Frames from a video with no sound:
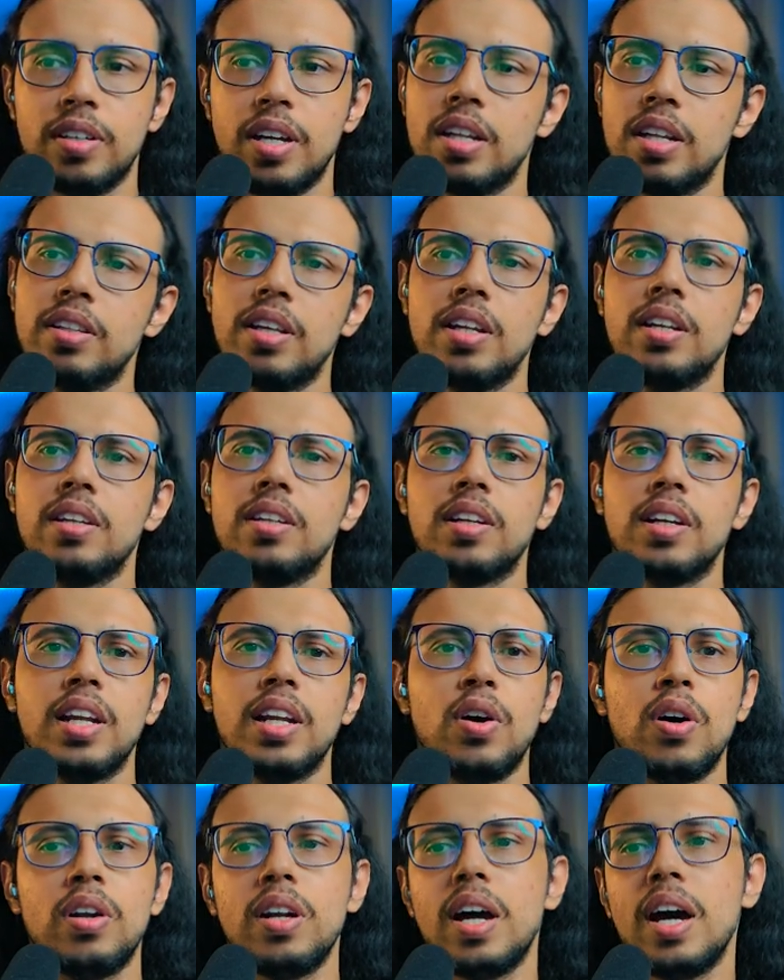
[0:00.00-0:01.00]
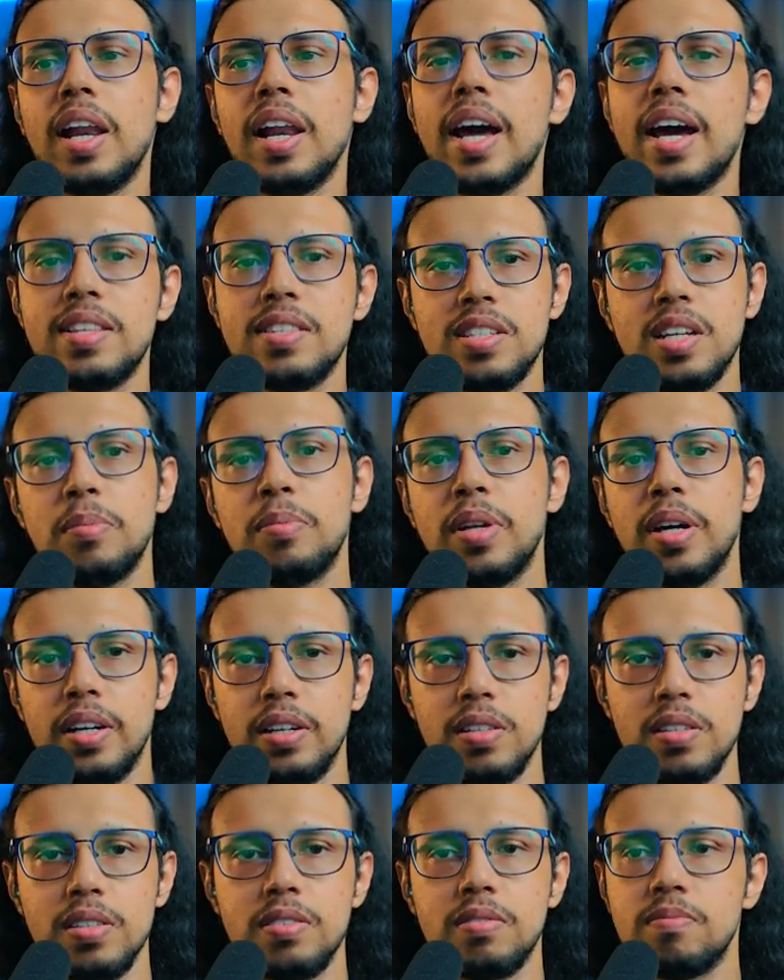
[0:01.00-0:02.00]
and then click on align
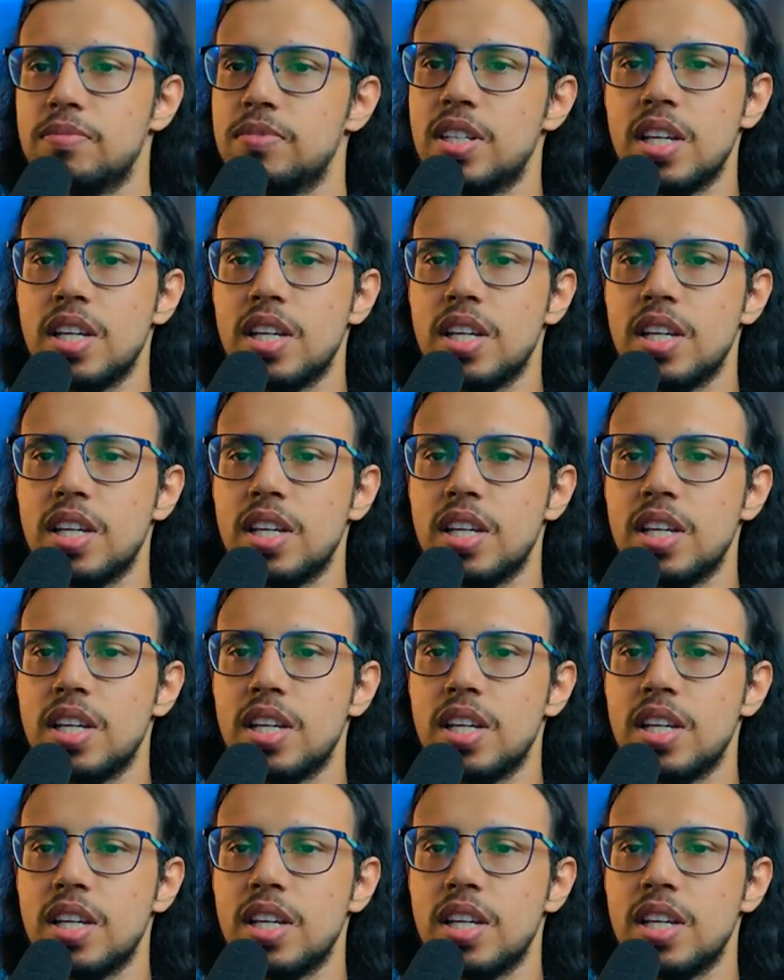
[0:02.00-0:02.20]
subtitles.